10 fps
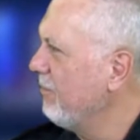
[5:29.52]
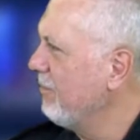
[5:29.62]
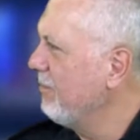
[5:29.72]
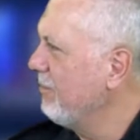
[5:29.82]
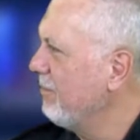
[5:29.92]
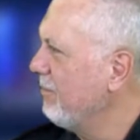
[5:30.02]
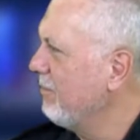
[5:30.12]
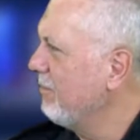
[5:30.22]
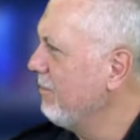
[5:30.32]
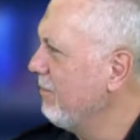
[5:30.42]

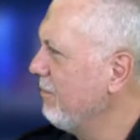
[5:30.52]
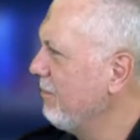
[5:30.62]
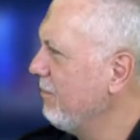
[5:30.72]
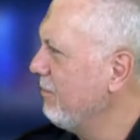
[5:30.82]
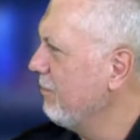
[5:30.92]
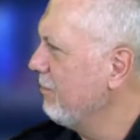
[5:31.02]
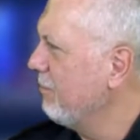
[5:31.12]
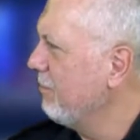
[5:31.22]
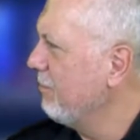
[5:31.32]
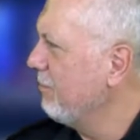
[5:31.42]

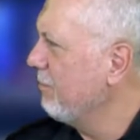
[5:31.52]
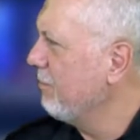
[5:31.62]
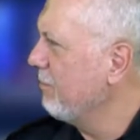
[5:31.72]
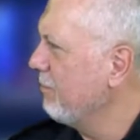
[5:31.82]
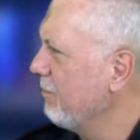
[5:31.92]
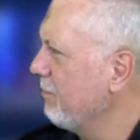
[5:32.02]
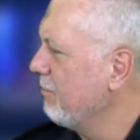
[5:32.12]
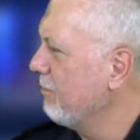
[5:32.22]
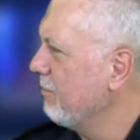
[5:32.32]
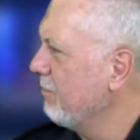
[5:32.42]

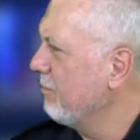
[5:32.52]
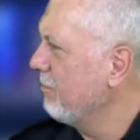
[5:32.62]
(not speaking)